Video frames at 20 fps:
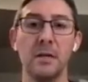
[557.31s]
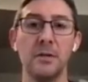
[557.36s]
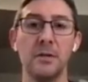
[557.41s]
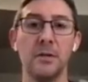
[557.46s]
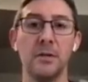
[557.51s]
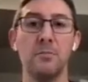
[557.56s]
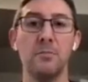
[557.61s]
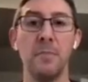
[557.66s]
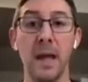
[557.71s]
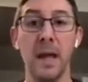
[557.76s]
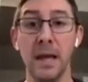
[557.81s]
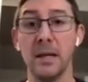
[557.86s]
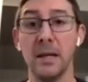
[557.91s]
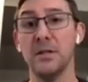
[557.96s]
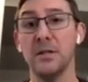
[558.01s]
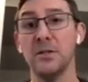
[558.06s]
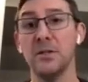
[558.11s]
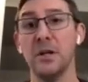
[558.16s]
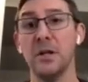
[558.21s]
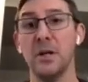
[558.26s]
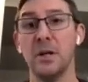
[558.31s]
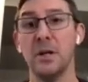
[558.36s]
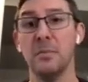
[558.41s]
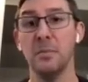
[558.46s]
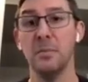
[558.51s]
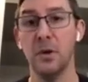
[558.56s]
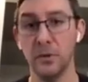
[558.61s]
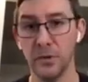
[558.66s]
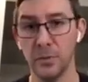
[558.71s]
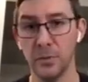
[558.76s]
to manage
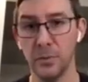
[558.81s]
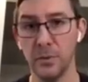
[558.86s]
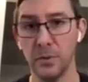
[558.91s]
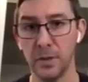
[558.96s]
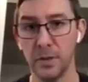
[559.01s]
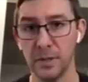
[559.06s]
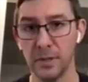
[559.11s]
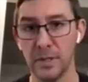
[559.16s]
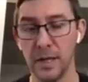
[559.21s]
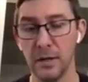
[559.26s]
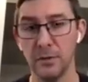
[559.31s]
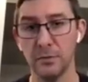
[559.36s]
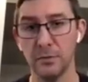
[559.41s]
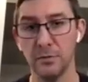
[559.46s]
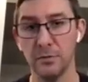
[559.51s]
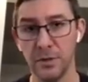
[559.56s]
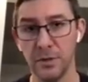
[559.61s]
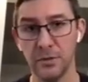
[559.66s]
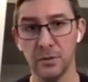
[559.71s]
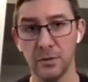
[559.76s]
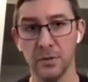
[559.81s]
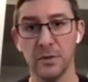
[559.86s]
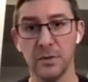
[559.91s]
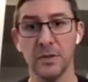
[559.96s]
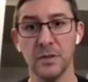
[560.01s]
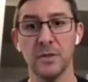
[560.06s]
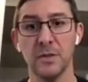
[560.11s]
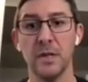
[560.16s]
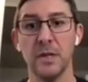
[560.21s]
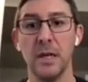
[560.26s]
multiple container
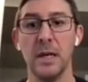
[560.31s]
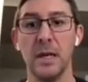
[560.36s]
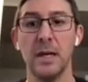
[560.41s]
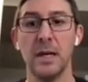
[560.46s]
resources.